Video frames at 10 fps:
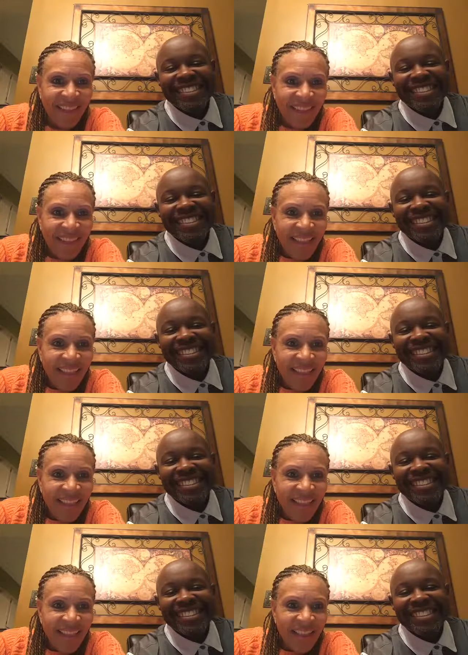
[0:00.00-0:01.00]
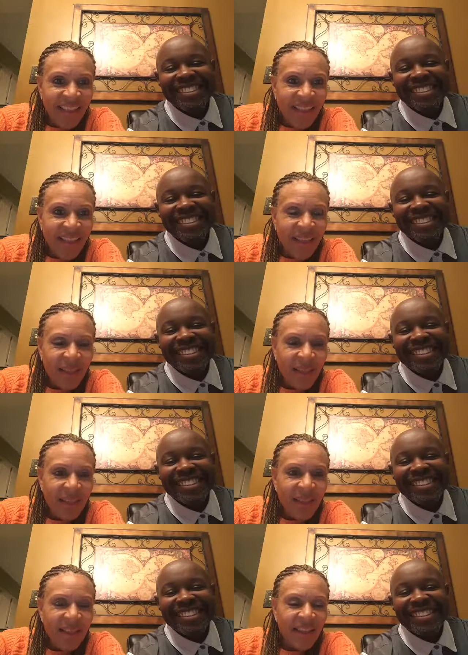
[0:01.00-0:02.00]

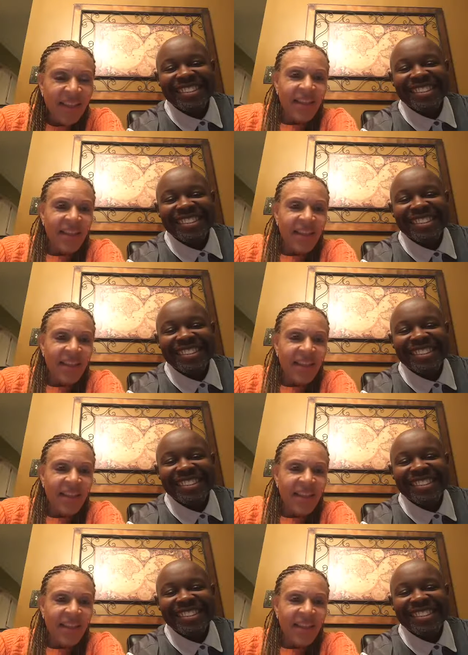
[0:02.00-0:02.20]
(no one is talking)